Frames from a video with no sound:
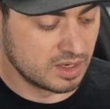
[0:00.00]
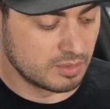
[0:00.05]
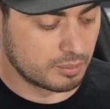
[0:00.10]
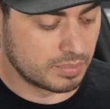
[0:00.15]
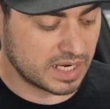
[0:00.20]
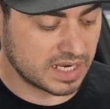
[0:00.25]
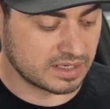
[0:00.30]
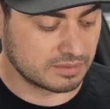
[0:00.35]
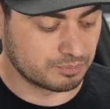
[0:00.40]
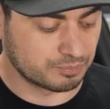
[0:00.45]

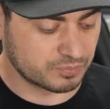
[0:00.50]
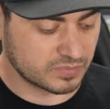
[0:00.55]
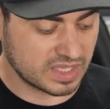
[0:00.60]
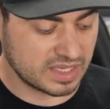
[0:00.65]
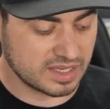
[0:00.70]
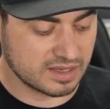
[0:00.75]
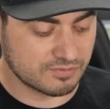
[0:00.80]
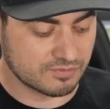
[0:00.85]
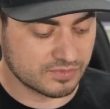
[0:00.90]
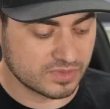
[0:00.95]
But
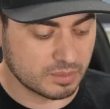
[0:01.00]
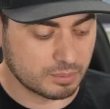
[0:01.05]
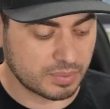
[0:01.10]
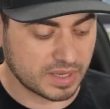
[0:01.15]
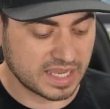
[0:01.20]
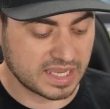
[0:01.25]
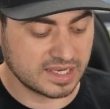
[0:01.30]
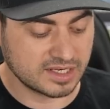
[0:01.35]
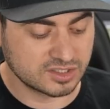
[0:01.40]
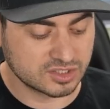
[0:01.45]
if the
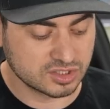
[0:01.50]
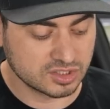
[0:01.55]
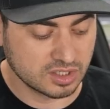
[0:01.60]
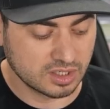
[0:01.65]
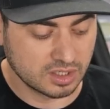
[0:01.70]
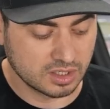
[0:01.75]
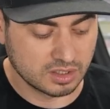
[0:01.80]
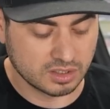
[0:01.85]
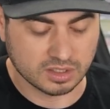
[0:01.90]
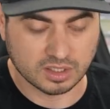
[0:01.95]
page
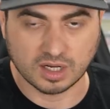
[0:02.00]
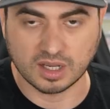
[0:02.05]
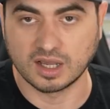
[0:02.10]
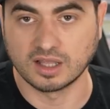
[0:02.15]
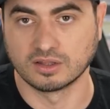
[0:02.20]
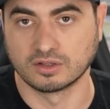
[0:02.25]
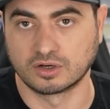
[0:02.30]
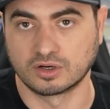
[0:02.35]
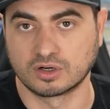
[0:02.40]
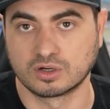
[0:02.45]

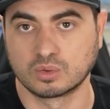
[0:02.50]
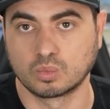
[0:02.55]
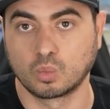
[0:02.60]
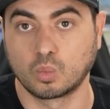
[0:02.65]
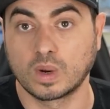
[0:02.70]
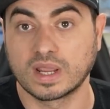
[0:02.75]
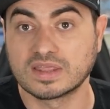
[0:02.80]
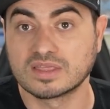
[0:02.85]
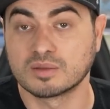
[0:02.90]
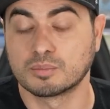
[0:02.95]
color
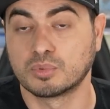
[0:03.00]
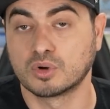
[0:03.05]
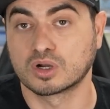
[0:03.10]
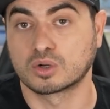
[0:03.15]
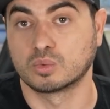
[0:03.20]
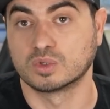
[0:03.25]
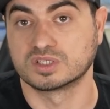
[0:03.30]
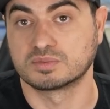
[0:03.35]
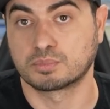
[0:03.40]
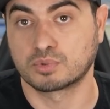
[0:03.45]
when the
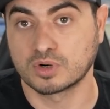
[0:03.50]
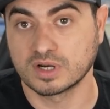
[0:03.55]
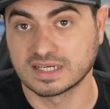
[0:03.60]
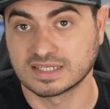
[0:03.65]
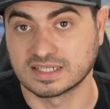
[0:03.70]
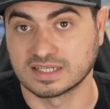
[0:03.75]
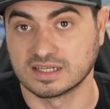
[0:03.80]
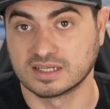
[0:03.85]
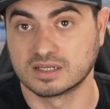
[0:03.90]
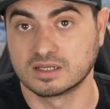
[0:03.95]
book was
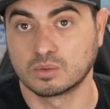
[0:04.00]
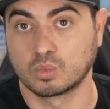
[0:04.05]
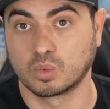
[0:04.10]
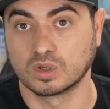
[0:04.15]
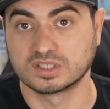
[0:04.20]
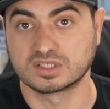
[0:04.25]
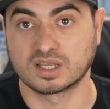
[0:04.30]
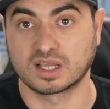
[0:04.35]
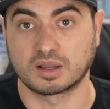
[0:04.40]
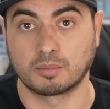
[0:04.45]
printed
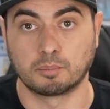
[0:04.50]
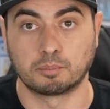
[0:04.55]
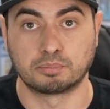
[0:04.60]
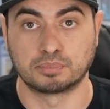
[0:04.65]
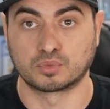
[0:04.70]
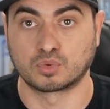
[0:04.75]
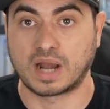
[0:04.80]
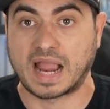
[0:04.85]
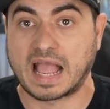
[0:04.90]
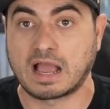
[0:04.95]
was a
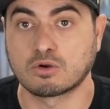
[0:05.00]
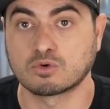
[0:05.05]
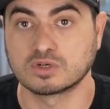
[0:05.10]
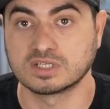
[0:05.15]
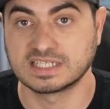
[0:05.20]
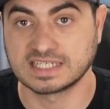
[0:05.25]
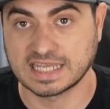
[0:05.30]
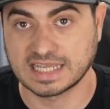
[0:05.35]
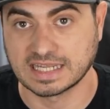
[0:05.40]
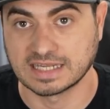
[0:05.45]
brown
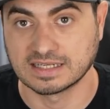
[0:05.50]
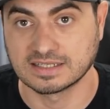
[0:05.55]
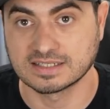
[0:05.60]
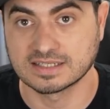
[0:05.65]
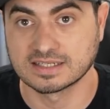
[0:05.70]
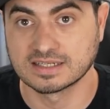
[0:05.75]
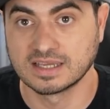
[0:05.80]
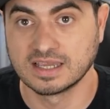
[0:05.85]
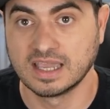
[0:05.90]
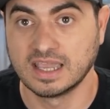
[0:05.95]
tint,